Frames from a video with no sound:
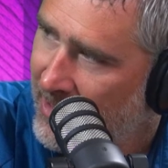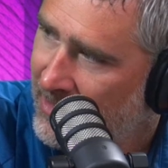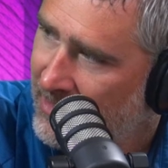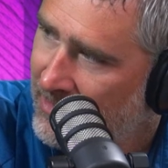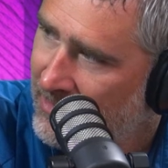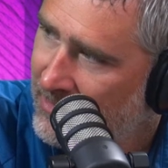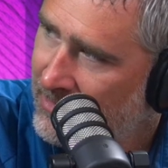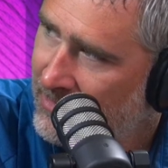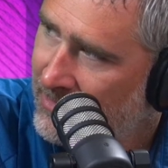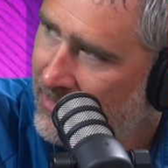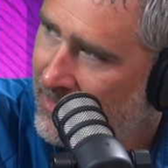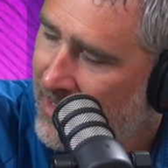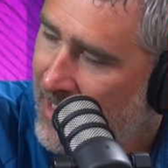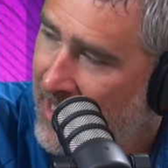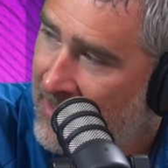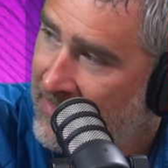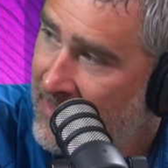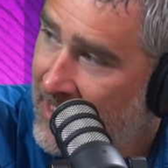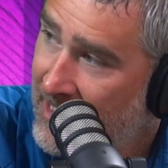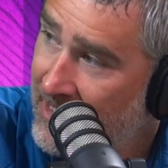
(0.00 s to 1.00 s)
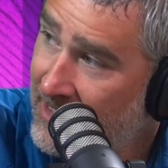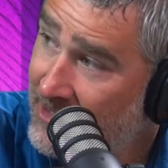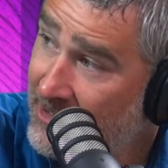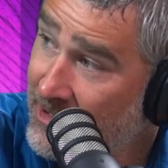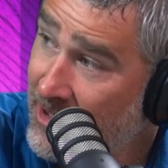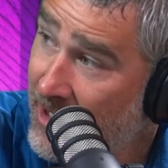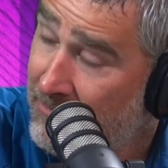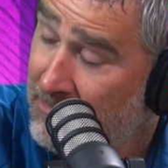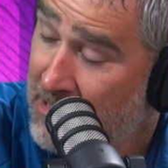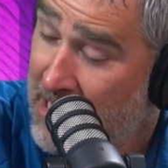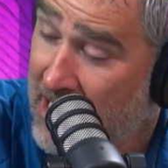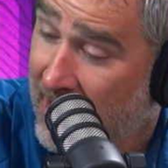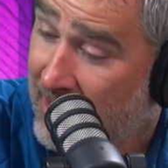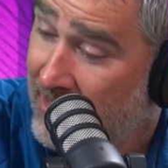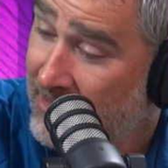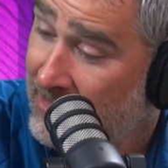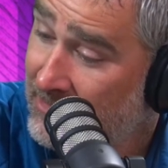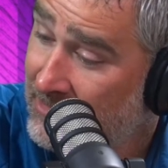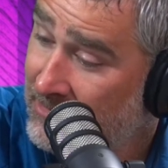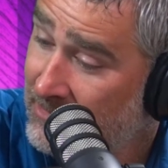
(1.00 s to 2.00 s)
railing, at and least, then it's yeah. not
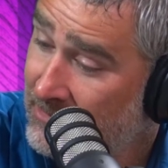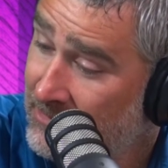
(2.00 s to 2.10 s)
bad.